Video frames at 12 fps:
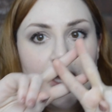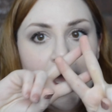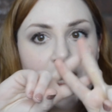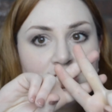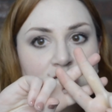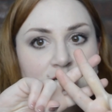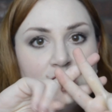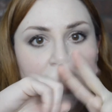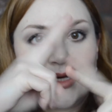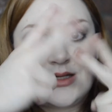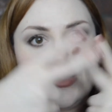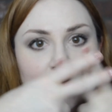
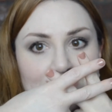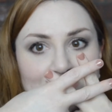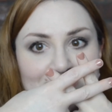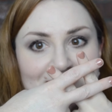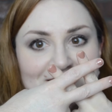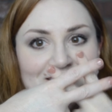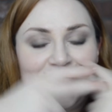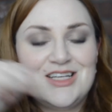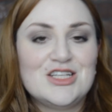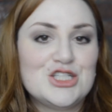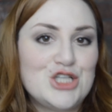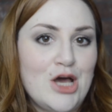hashtag
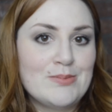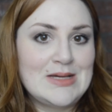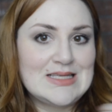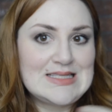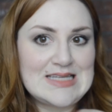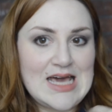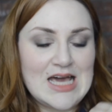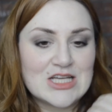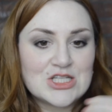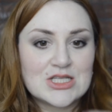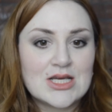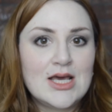shop my
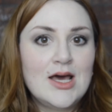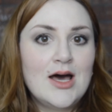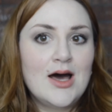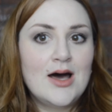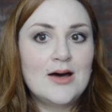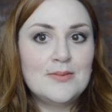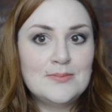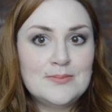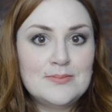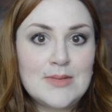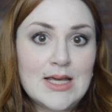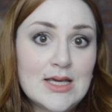stash
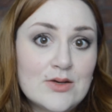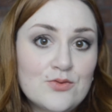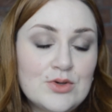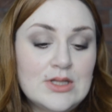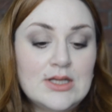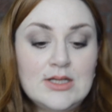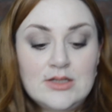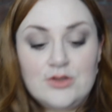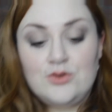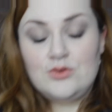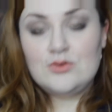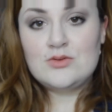and really
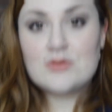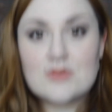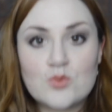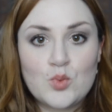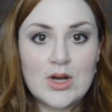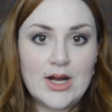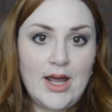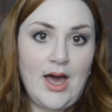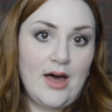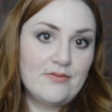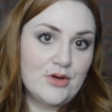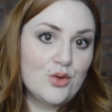use what I
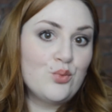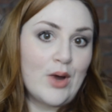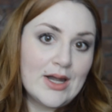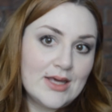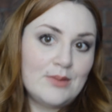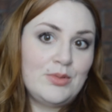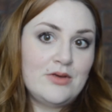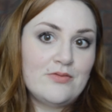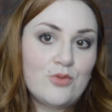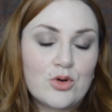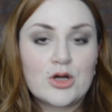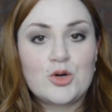have already
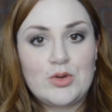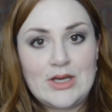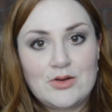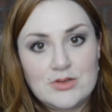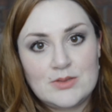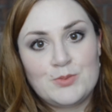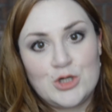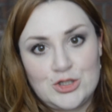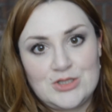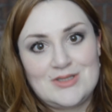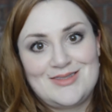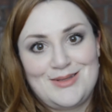before going out to
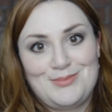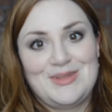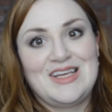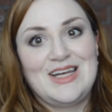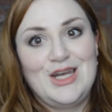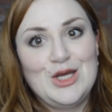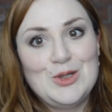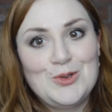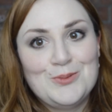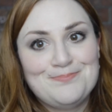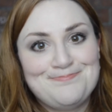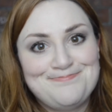purchase something new.
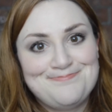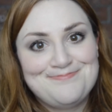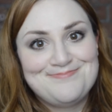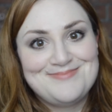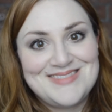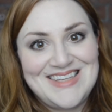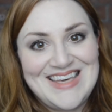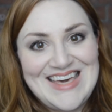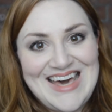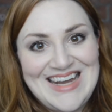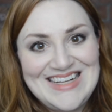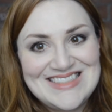You
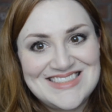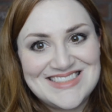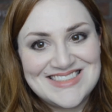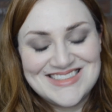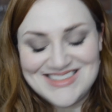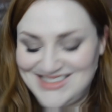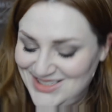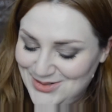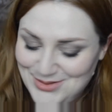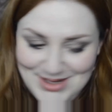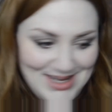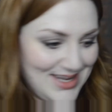got it?
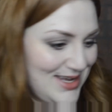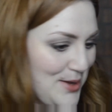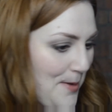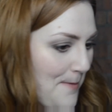Okay.